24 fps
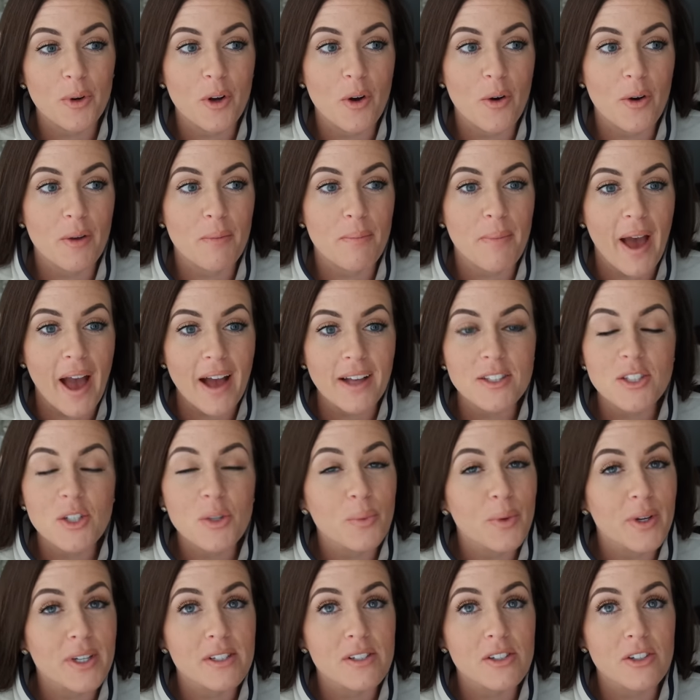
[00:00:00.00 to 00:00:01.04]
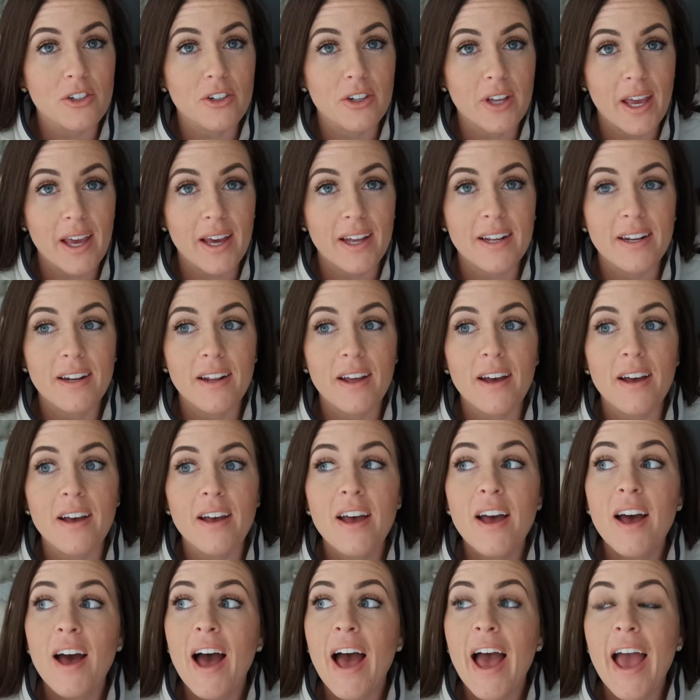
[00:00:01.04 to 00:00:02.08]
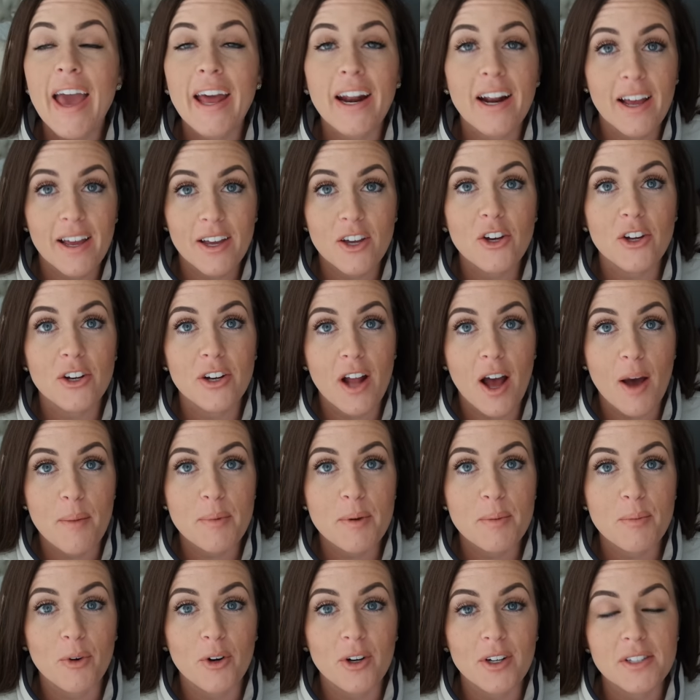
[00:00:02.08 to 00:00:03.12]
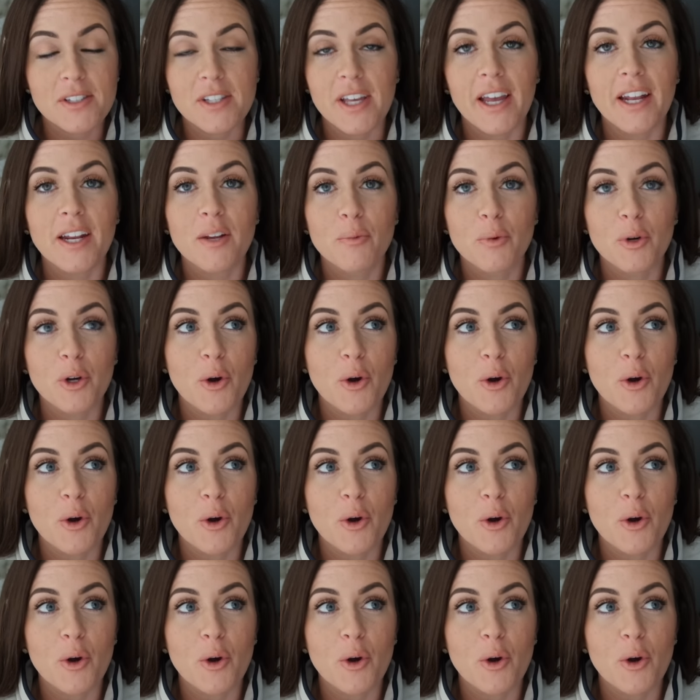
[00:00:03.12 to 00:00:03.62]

We're going back to Whistler, Canada, and I could not be more excited.